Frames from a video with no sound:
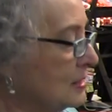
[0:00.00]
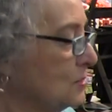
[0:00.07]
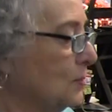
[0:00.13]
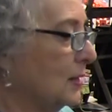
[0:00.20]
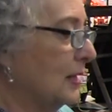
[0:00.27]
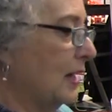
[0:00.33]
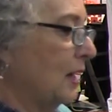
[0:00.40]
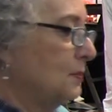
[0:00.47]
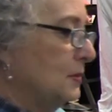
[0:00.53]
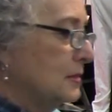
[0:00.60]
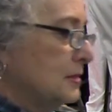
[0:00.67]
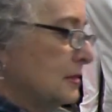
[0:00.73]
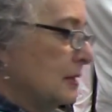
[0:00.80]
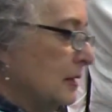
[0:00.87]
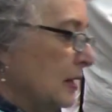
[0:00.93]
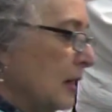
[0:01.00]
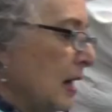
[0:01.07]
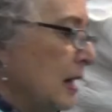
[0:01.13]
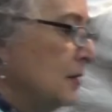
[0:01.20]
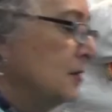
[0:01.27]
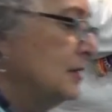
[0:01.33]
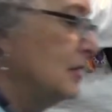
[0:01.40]
is what happens.
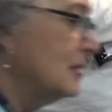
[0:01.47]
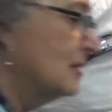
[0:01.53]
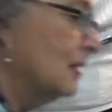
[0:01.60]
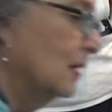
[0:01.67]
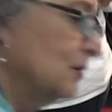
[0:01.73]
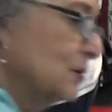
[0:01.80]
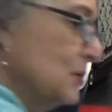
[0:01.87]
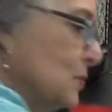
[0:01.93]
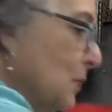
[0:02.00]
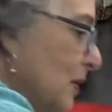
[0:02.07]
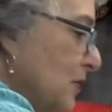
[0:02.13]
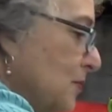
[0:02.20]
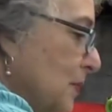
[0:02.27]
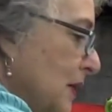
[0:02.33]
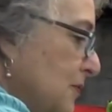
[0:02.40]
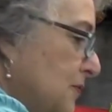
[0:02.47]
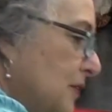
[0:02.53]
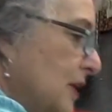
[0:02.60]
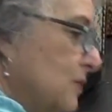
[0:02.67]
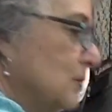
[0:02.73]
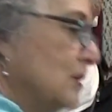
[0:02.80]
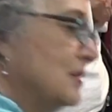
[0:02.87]
This color is one of my
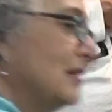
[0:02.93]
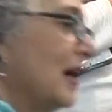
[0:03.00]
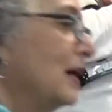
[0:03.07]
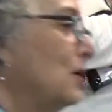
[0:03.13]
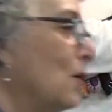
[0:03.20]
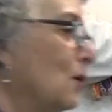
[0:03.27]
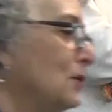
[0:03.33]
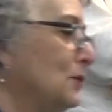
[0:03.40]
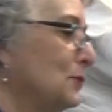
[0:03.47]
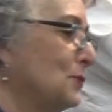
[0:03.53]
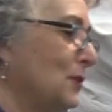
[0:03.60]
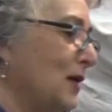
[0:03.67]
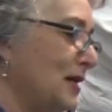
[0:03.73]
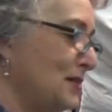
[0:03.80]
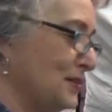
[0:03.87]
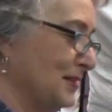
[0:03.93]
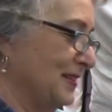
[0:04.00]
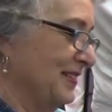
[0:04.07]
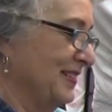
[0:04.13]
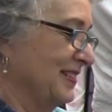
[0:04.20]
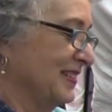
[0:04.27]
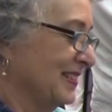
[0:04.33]
favorites. I called it
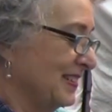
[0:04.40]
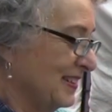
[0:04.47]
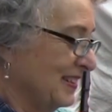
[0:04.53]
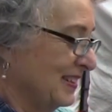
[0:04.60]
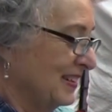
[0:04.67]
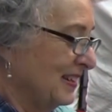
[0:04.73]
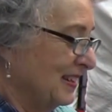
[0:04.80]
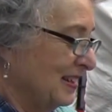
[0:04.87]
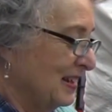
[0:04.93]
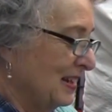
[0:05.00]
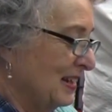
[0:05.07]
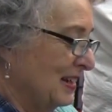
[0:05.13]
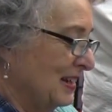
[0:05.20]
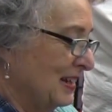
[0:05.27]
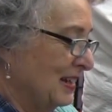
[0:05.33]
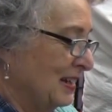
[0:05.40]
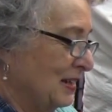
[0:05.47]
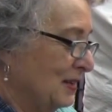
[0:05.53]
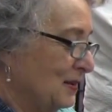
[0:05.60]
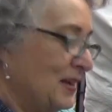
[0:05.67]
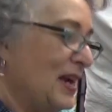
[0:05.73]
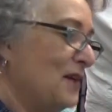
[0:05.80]
raisin.
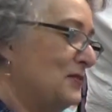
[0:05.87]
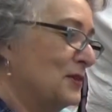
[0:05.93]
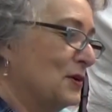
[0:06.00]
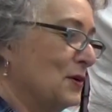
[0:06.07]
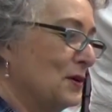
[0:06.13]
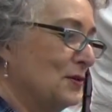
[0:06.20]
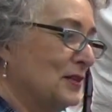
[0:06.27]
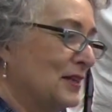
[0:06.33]
And you have to call the